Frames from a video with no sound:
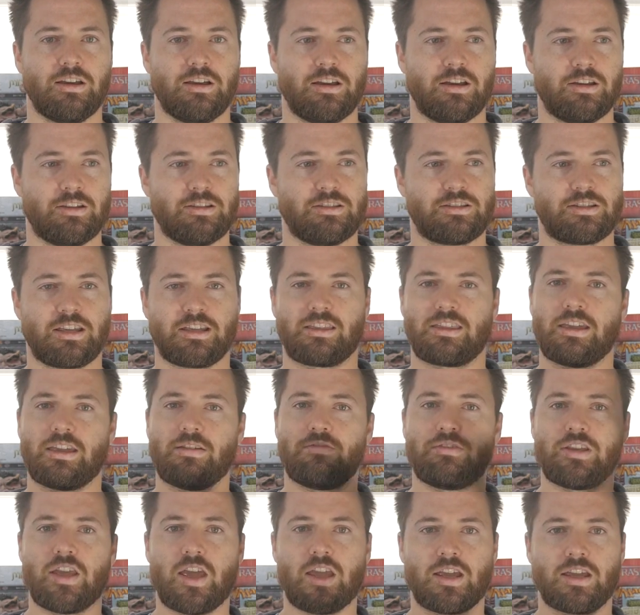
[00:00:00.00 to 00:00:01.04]
It's like
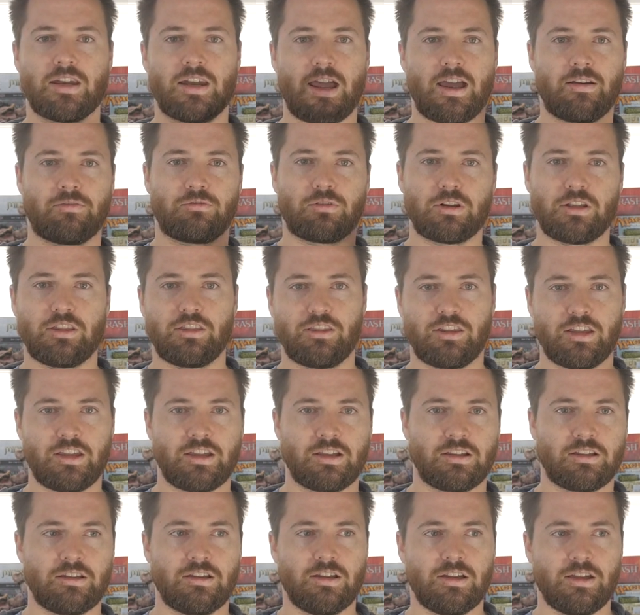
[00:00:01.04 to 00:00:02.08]
they've taken
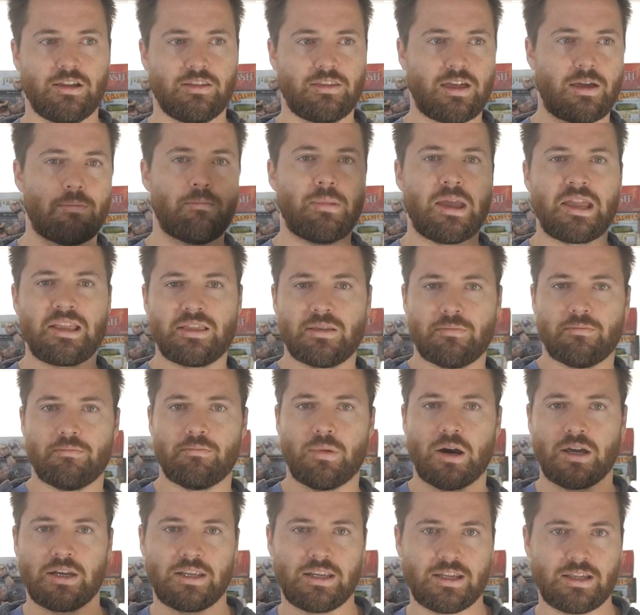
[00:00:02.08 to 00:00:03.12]
everything that made them
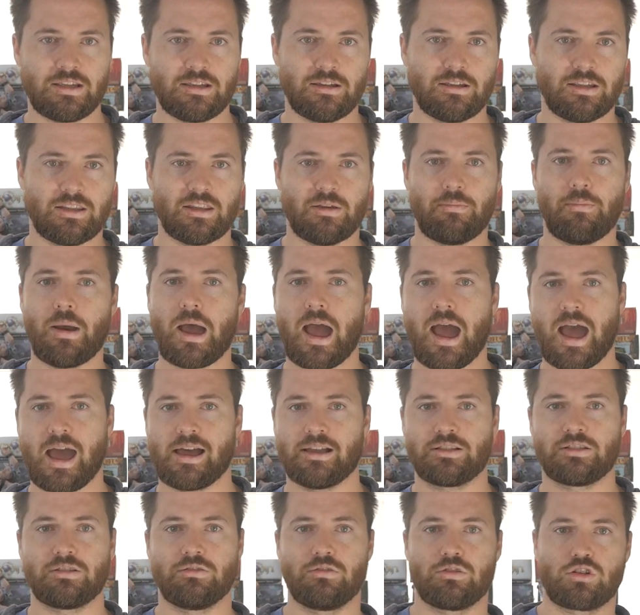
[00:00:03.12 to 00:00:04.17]
money in the
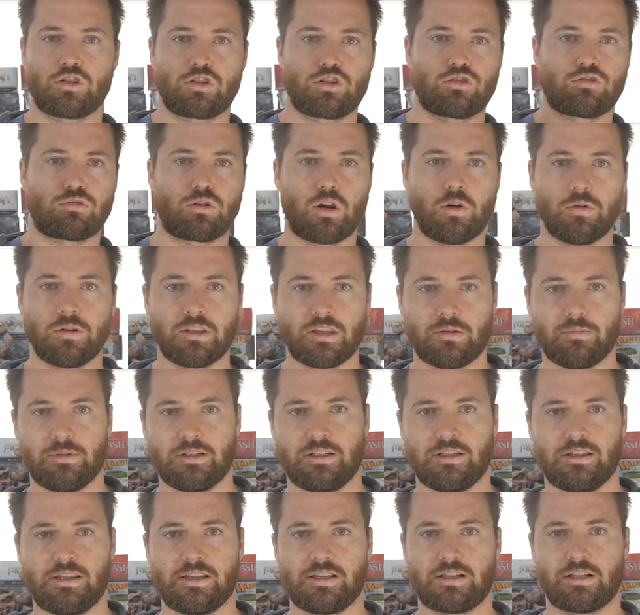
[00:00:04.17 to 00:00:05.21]
past, and they're just throwing them
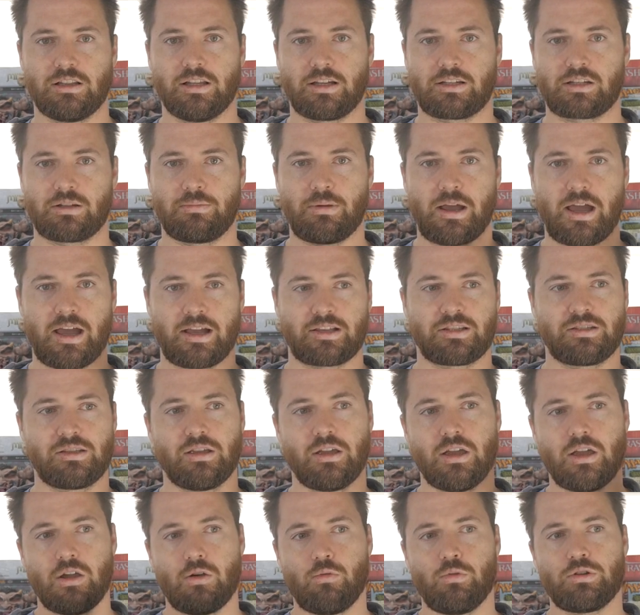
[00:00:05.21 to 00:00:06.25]
into these collector packs,
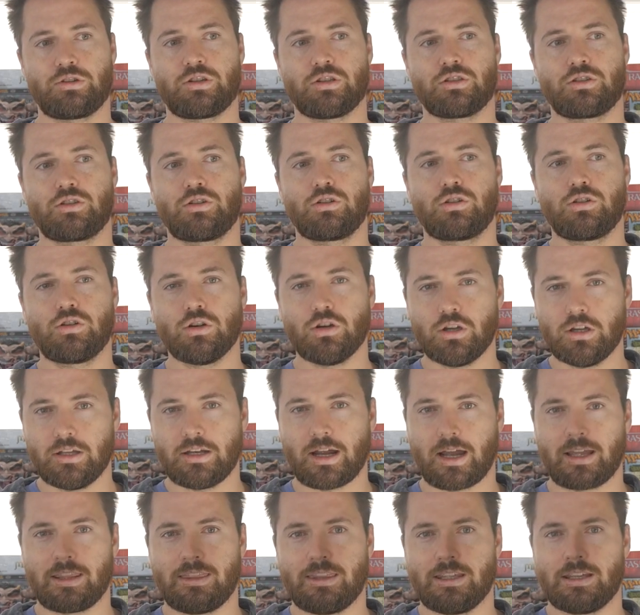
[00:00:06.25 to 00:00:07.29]
which is good,
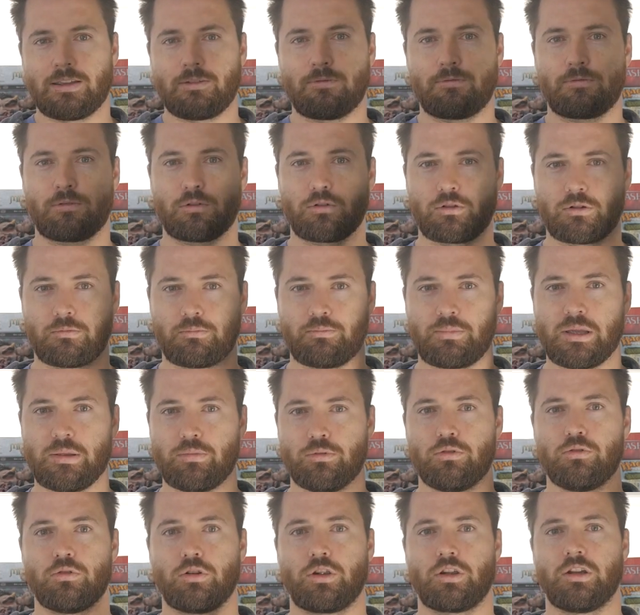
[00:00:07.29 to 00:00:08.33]
I think, for people
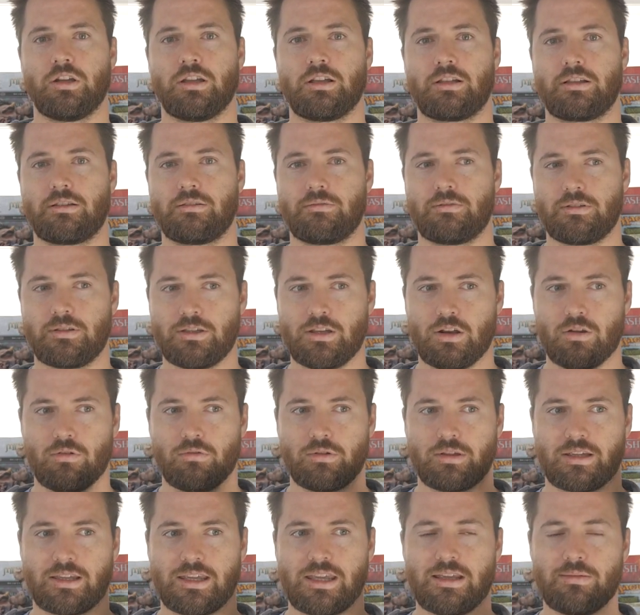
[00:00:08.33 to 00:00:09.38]
who are going
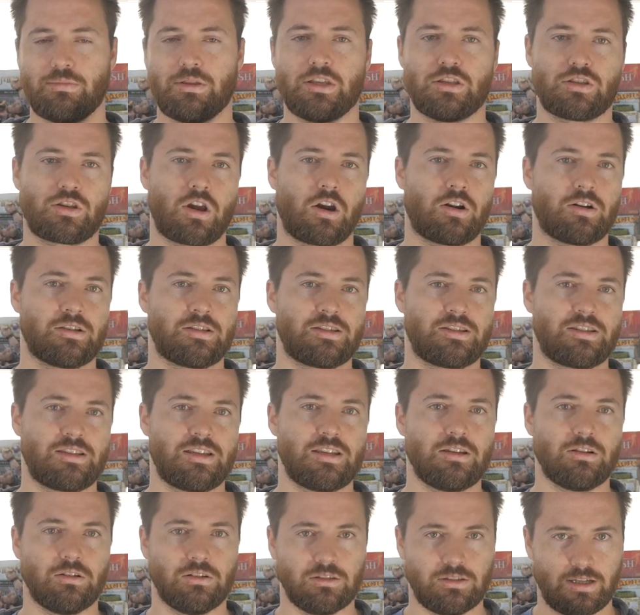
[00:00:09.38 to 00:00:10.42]
to, keep these cards
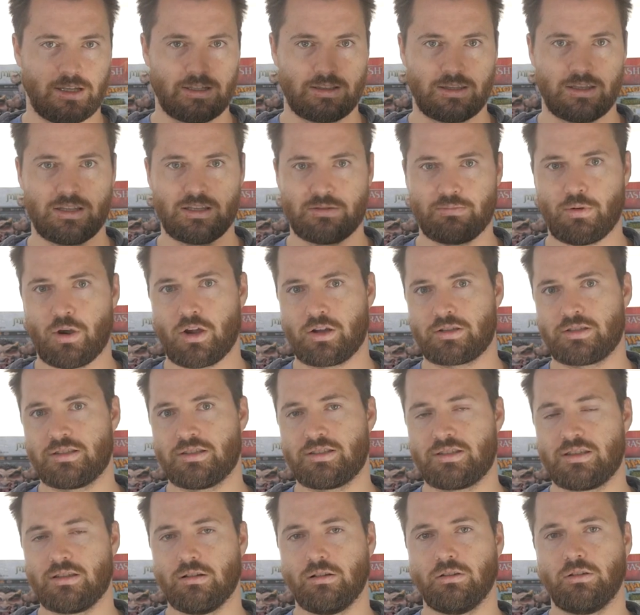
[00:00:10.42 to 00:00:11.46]
sealed, like these boxes
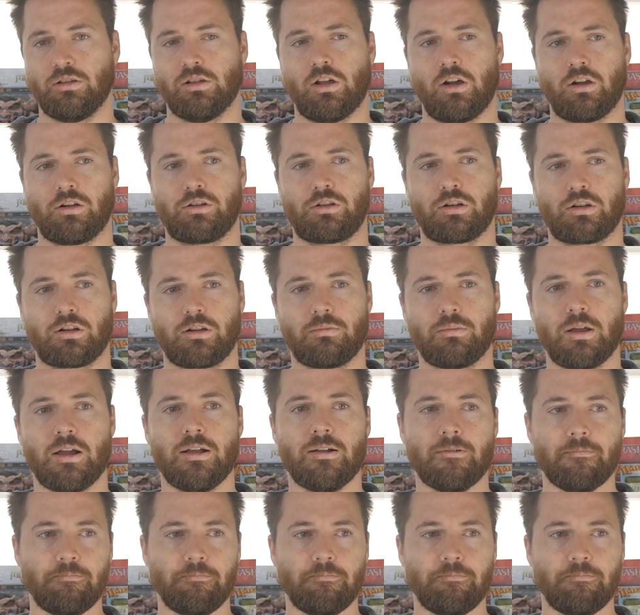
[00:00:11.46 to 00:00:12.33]
sealed long term.